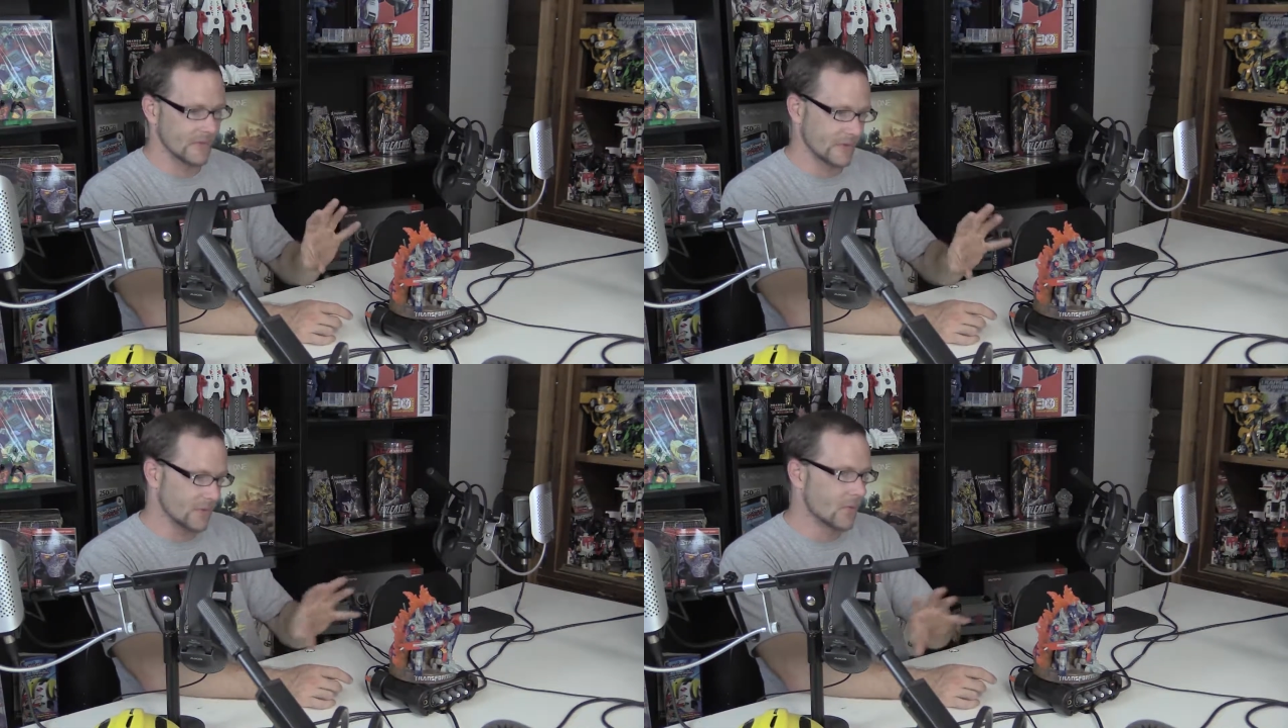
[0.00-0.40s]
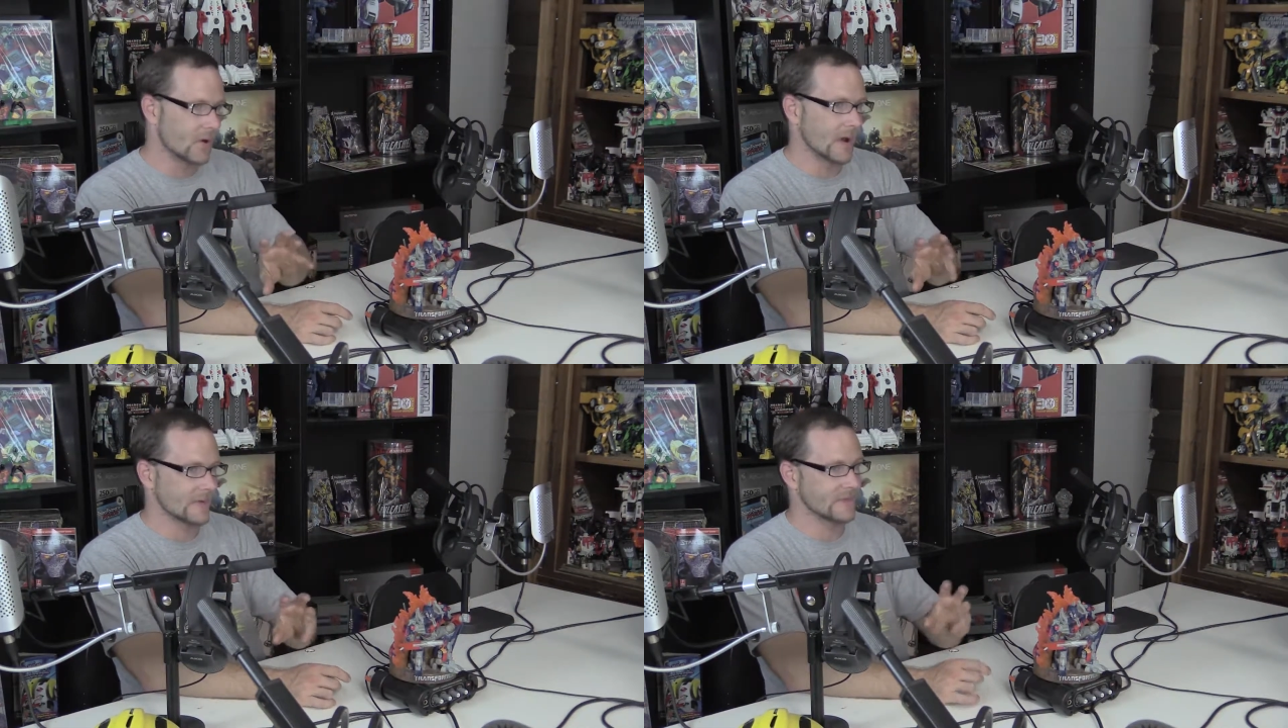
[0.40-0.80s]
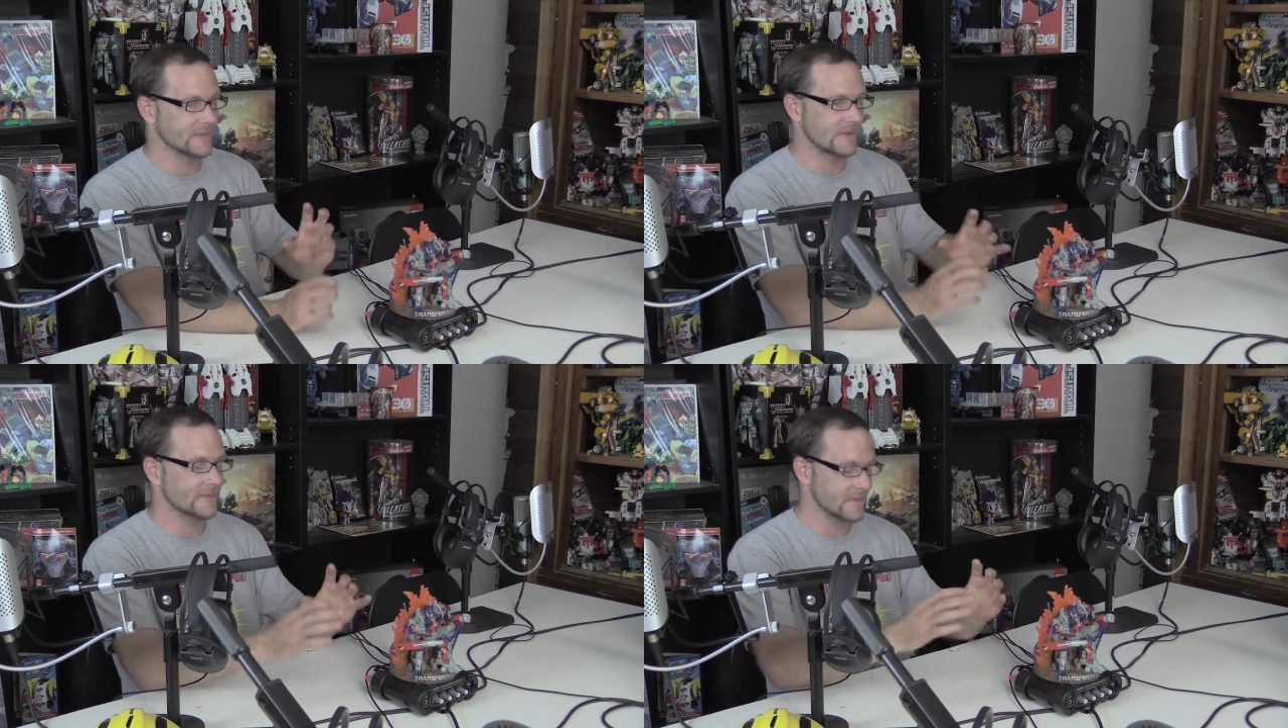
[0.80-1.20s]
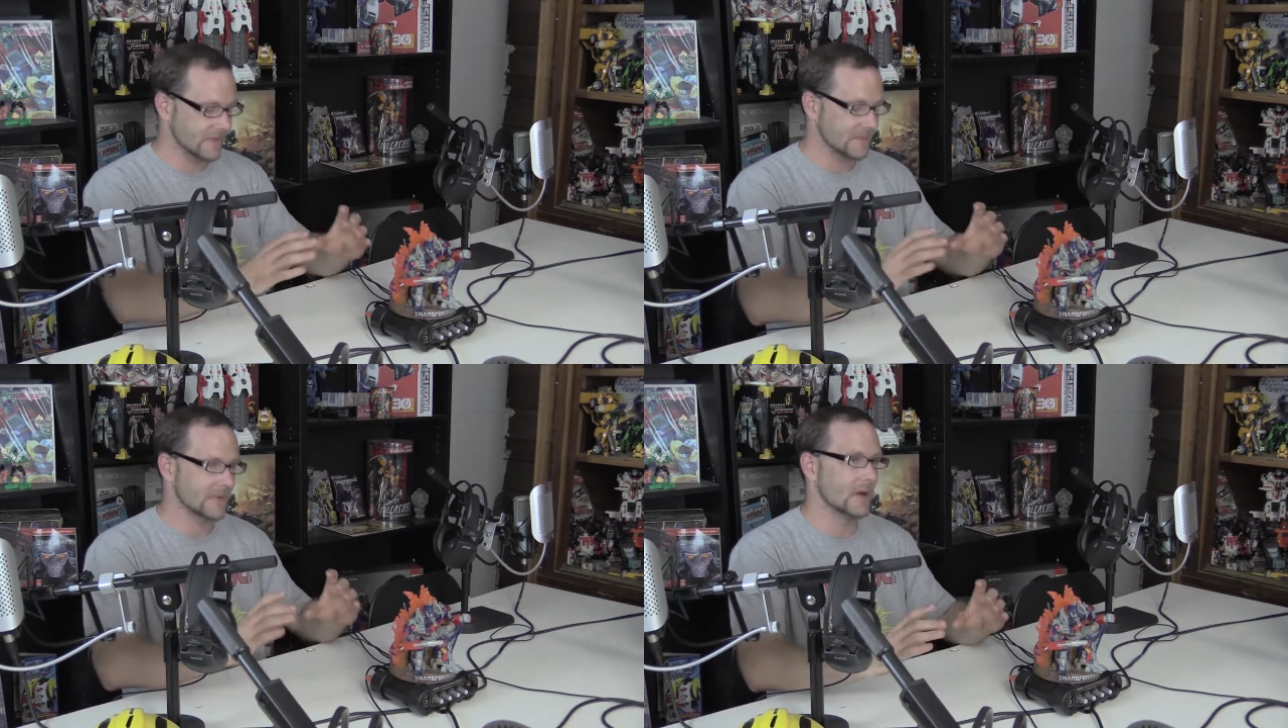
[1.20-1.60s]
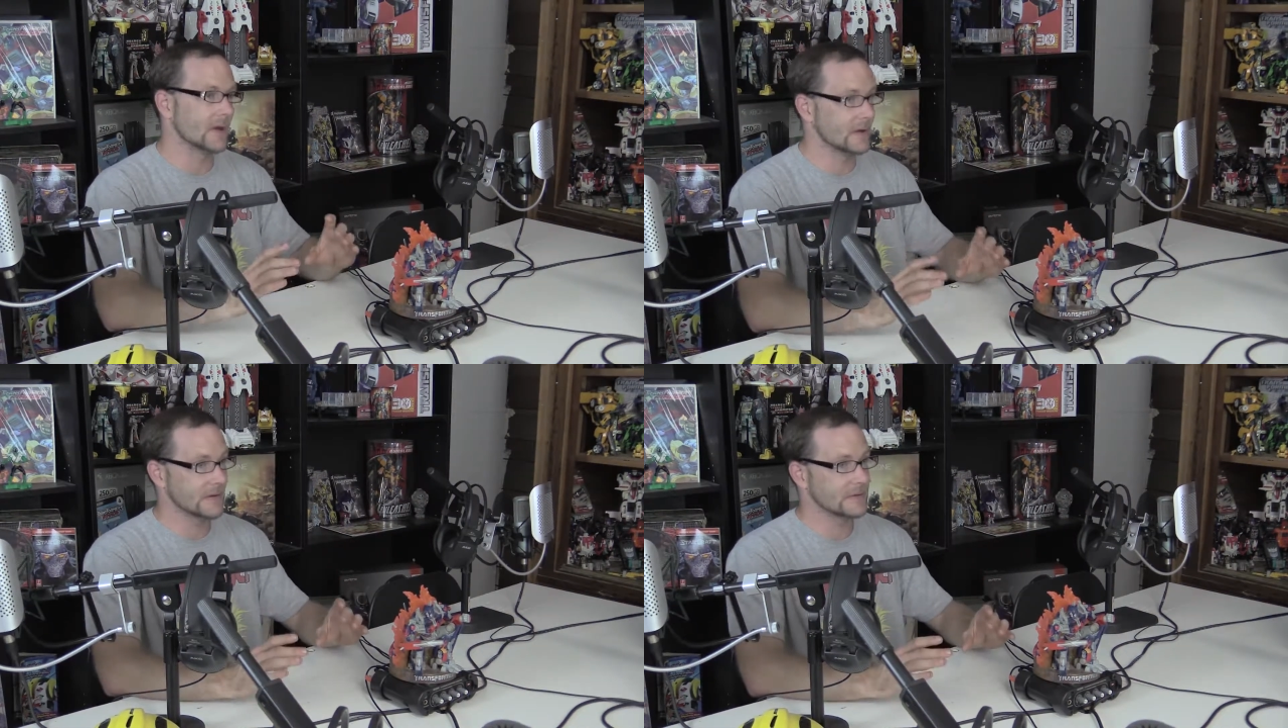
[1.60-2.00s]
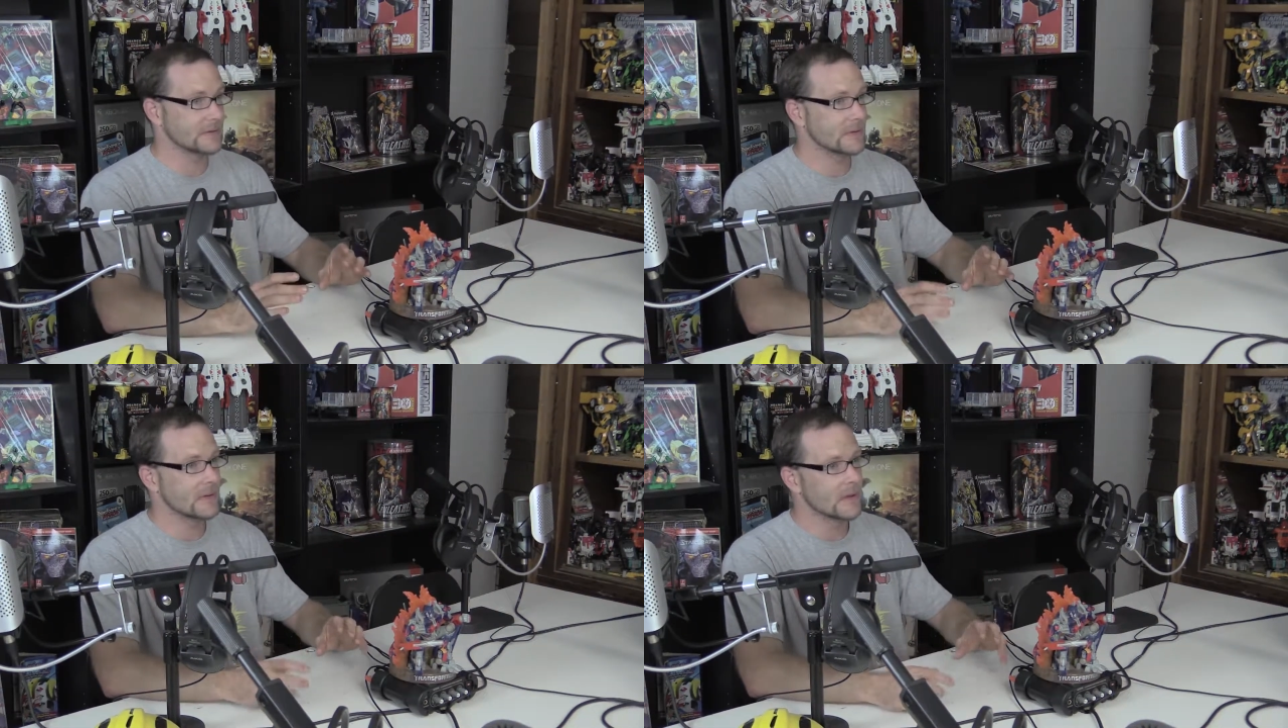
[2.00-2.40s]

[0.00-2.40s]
On the door, it actually says Decepticon Edition.